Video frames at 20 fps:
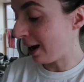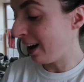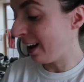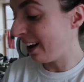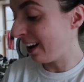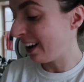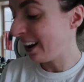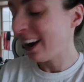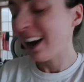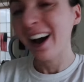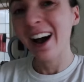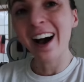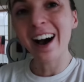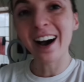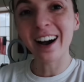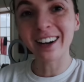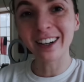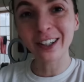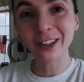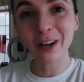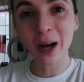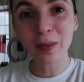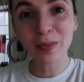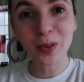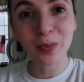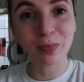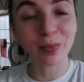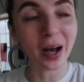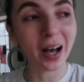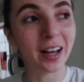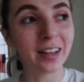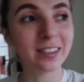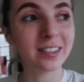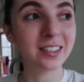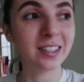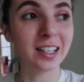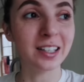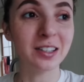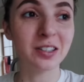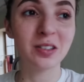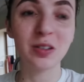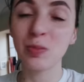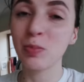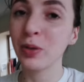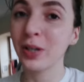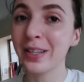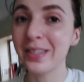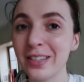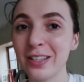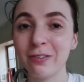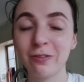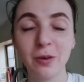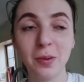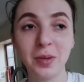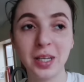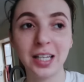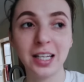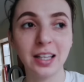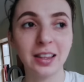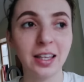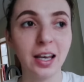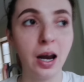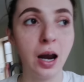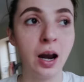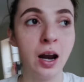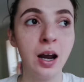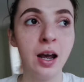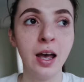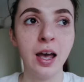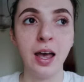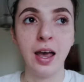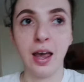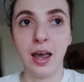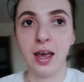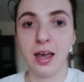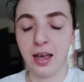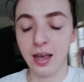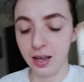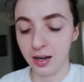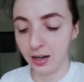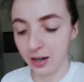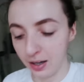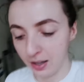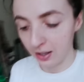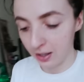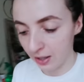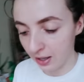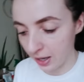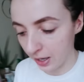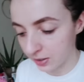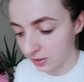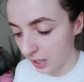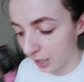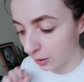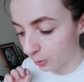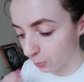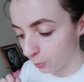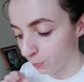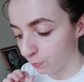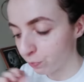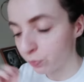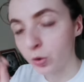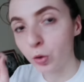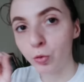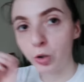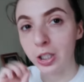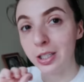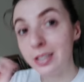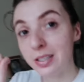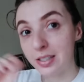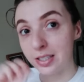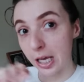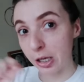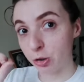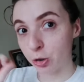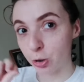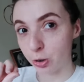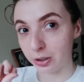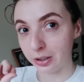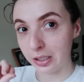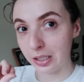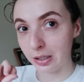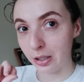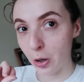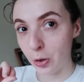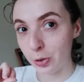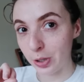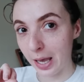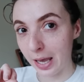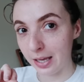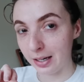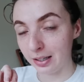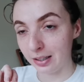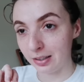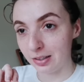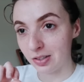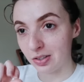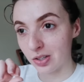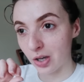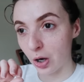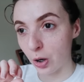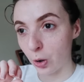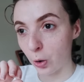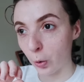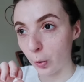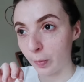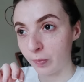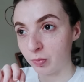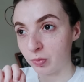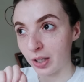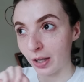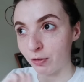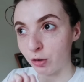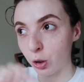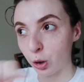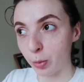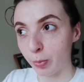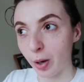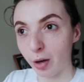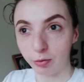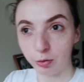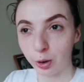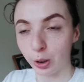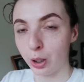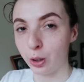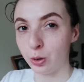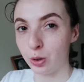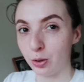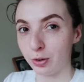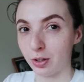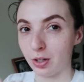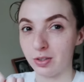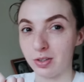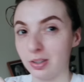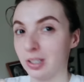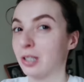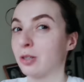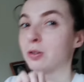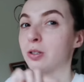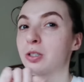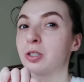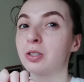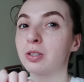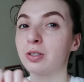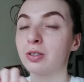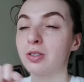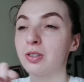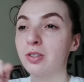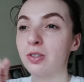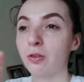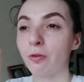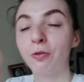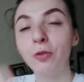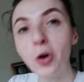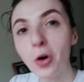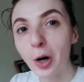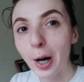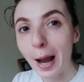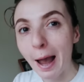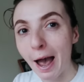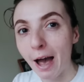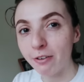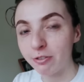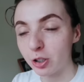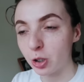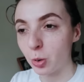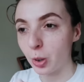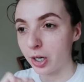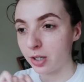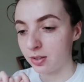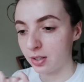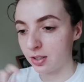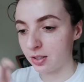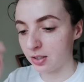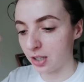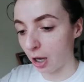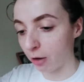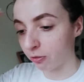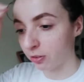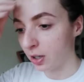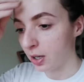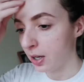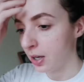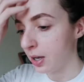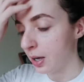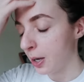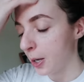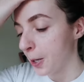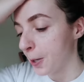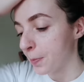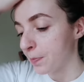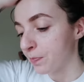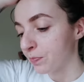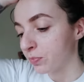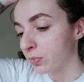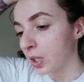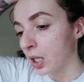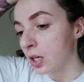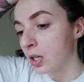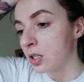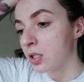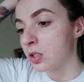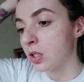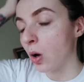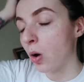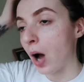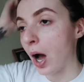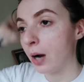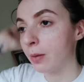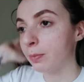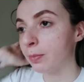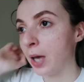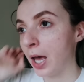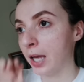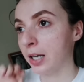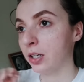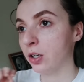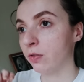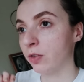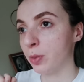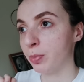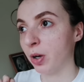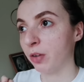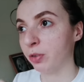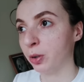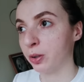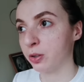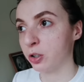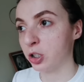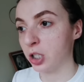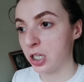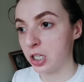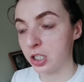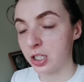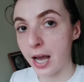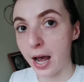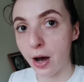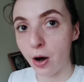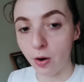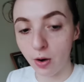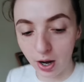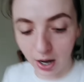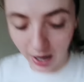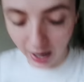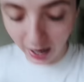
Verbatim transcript: I'm gonna grab the bus. It's super easy for me to get there, and it's like really centrally located. So if you go to Buffalo, you can also like go to Sephora afterwards and stuff. So I'm heading over to Buffalo Exchange now.